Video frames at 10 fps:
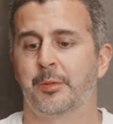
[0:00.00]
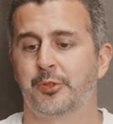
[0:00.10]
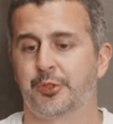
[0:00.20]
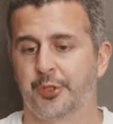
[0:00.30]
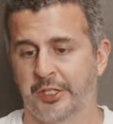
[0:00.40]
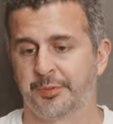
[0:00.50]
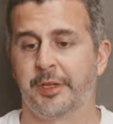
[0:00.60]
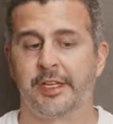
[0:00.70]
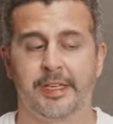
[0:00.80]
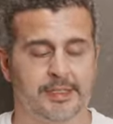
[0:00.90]
Trust
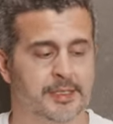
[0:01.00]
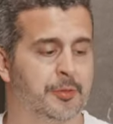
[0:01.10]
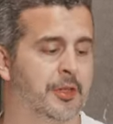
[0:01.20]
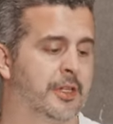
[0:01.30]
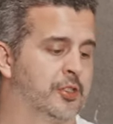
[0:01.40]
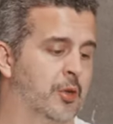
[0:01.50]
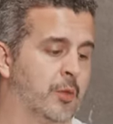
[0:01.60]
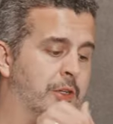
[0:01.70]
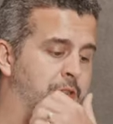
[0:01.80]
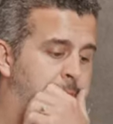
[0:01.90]
me, get something that's on
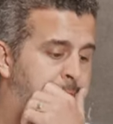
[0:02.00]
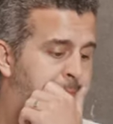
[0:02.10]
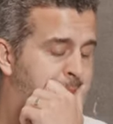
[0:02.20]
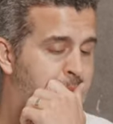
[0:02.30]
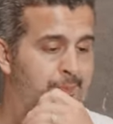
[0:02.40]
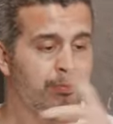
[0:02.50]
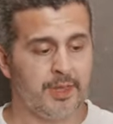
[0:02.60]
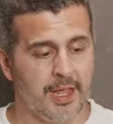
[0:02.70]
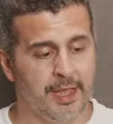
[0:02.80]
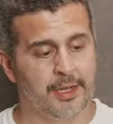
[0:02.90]
wheels.
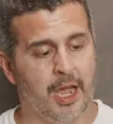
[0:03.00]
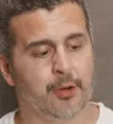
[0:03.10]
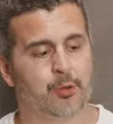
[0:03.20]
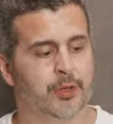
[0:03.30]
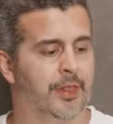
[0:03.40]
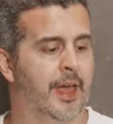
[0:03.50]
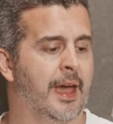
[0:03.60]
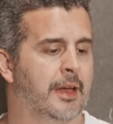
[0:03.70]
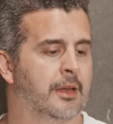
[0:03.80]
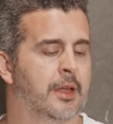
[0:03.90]
And not only
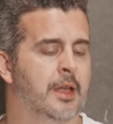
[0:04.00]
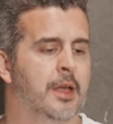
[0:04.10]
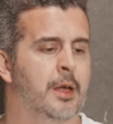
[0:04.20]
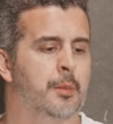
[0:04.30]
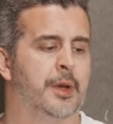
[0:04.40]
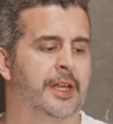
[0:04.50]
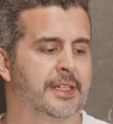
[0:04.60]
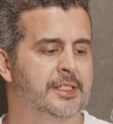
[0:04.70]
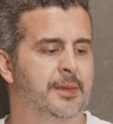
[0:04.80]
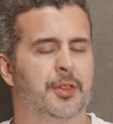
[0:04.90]
that, but
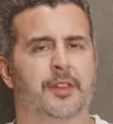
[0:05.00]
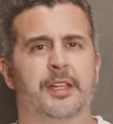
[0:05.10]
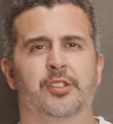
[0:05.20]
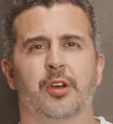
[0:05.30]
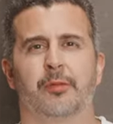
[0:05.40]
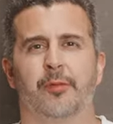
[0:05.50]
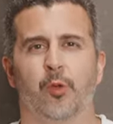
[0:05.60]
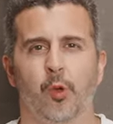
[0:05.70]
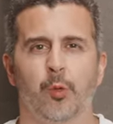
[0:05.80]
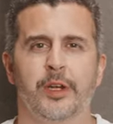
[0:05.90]
get something that's on
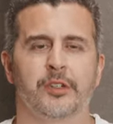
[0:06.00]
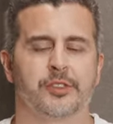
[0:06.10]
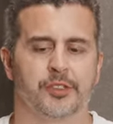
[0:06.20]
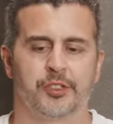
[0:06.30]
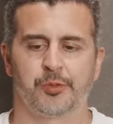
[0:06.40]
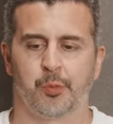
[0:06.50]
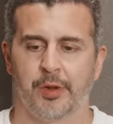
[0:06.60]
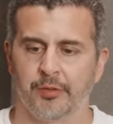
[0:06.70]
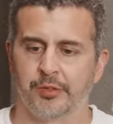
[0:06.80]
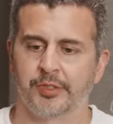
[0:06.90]
four wheels and
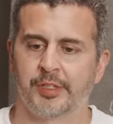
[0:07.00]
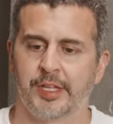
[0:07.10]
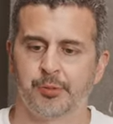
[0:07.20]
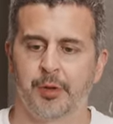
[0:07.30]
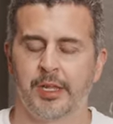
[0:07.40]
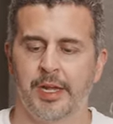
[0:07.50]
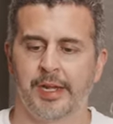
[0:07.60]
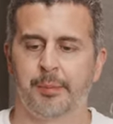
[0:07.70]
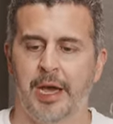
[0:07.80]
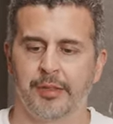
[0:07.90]
swivels. That's what I like
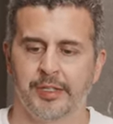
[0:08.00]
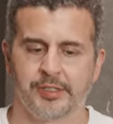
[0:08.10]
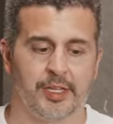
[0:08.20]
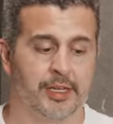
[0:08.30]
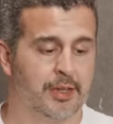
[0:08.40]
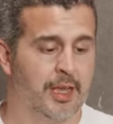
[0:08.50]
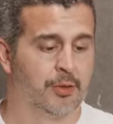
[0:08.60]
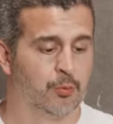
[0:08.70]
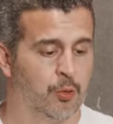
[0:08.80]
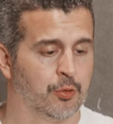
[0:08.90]
about this Think Tank
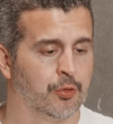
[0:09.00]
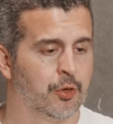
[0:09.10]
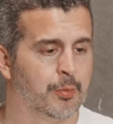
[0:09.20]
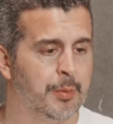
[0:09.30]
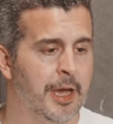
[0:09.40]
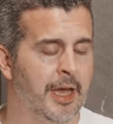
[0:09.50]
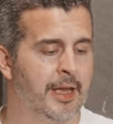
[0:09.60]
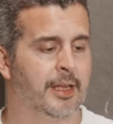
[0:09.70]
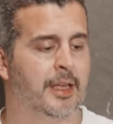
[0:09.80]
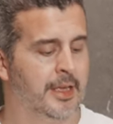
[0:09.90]
Roller Derby
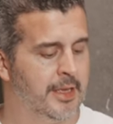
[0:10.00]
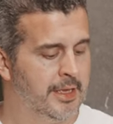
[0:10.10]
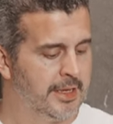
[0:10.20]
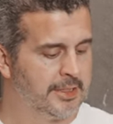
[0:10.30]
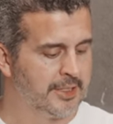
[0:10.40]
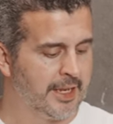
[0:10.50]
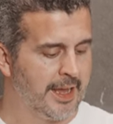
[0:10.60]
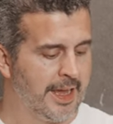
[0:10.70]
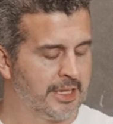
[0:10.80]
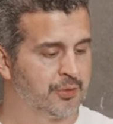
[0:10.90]
bag, is that it
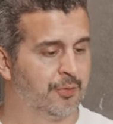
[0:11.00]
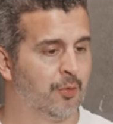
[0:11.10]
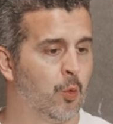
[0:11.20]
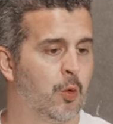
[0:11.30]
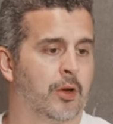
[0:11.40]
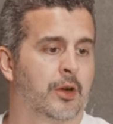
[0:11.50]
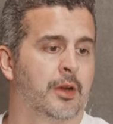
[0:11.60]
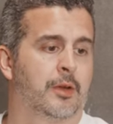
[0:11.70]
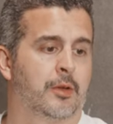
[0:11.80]
has four